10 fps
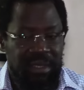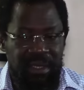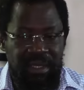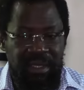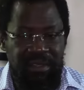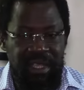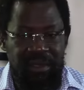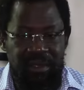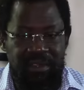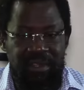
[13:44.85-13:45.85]
It is a
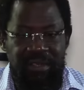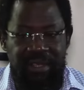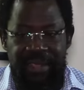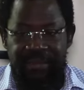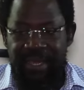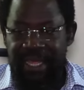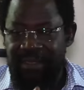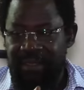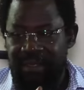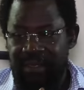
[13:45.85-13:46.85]
court system
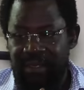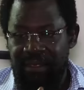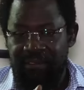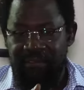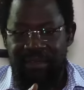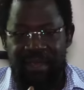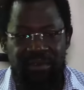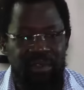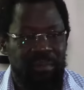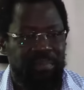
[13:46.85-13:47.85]
that is
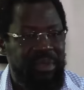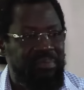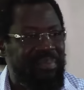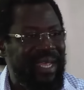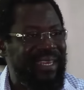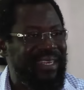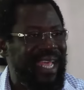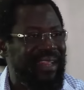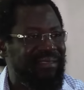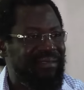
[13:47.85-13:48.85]
found on
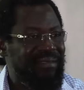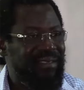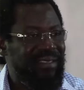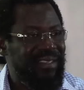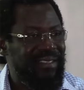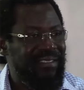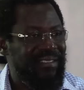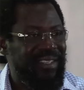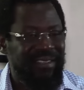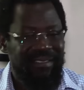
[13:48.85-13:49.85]
prebendal
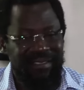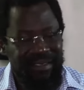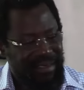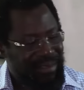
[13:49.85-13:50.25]
instincts.